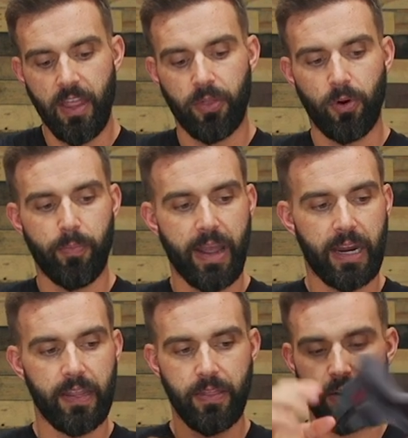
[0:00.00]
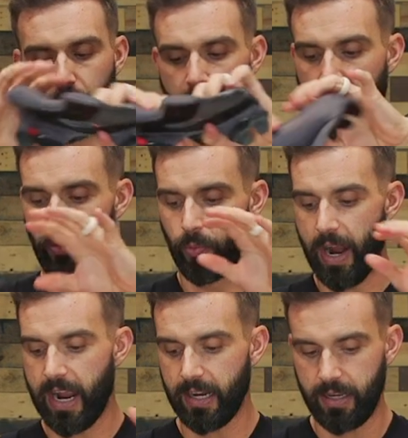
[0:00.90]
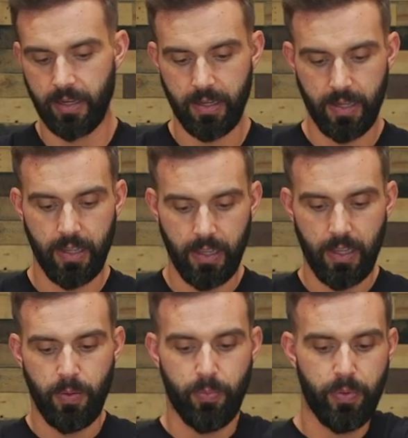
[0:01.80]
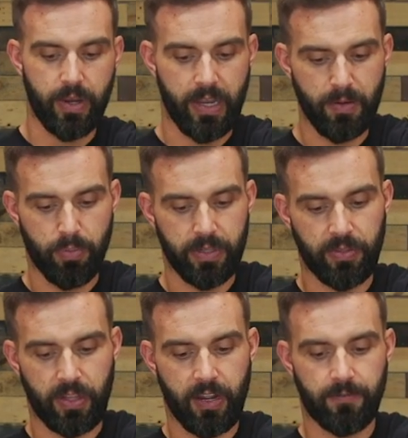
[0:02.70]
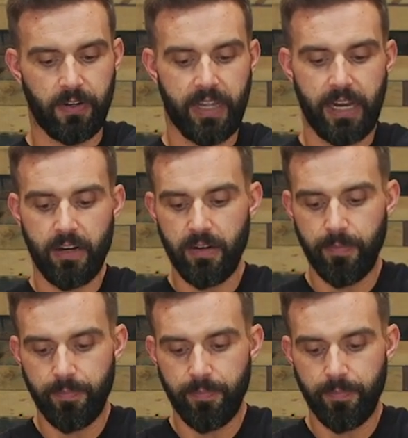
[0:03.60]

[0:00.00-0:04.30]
Throw it back in there, you're ready to rock. But pull out the comfort liner.